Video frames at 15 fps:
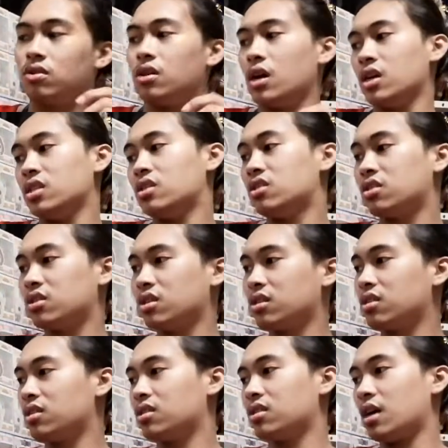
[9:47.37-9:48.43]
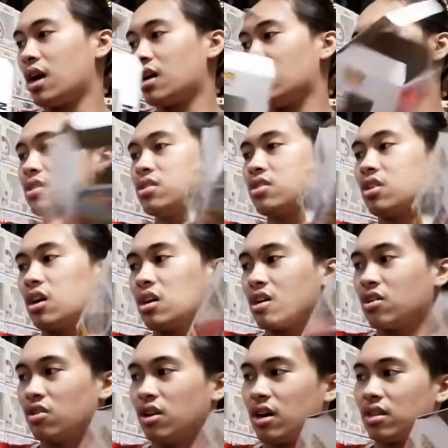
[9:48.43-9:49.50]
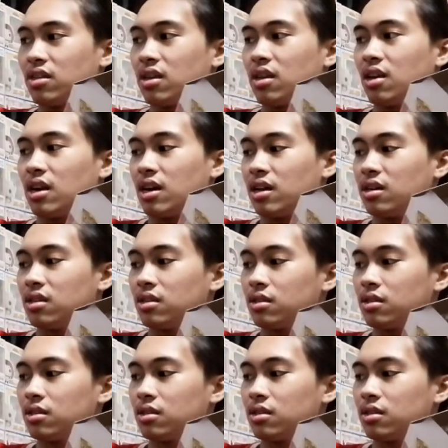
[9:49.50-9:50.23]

I just started collecting like